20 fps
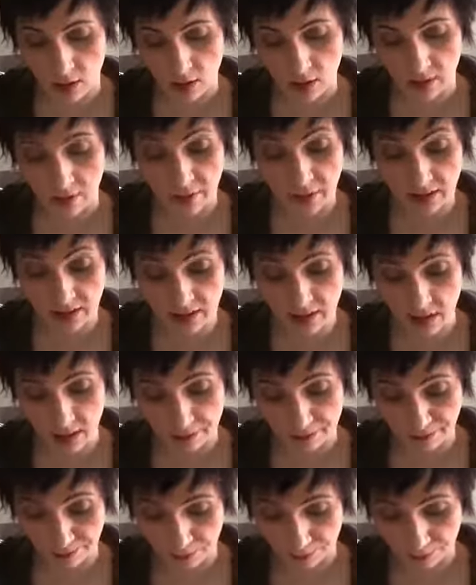They
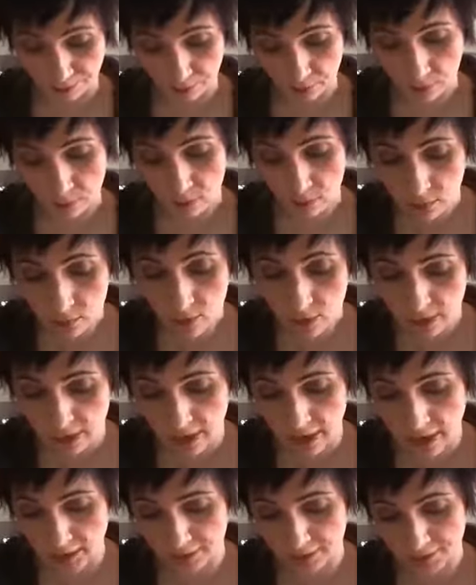say,
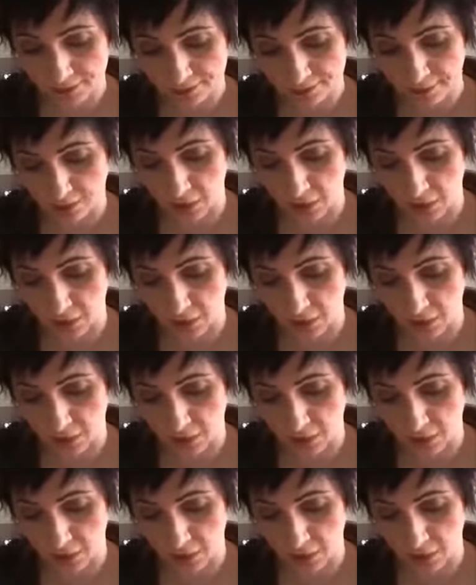yes,